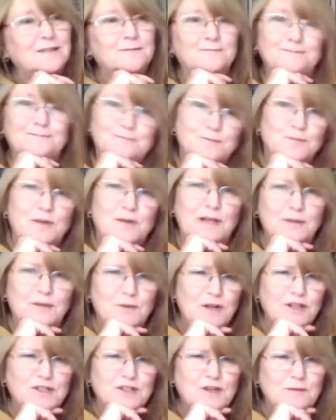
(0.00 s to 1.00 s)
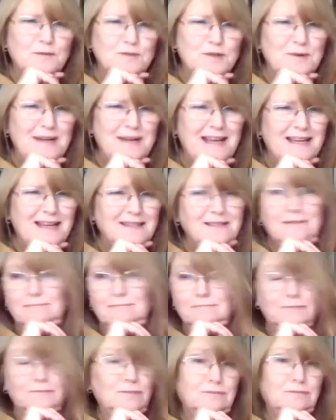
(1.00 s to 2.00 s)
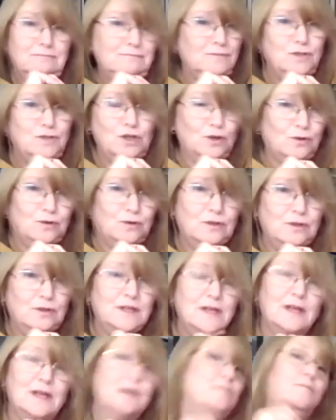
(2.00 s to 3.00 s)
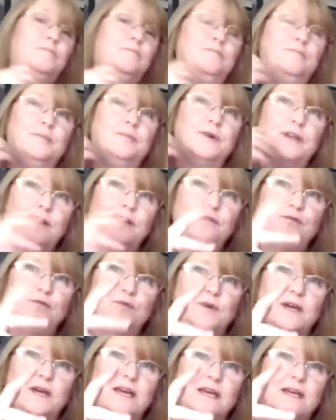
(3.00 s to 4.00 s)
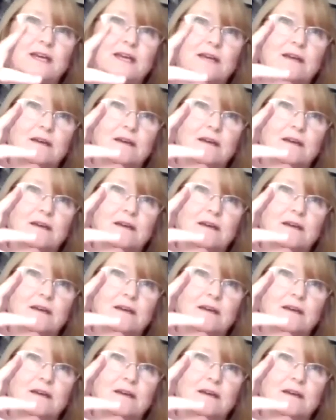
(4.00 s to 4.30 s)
Will the world come to an end? No. But if we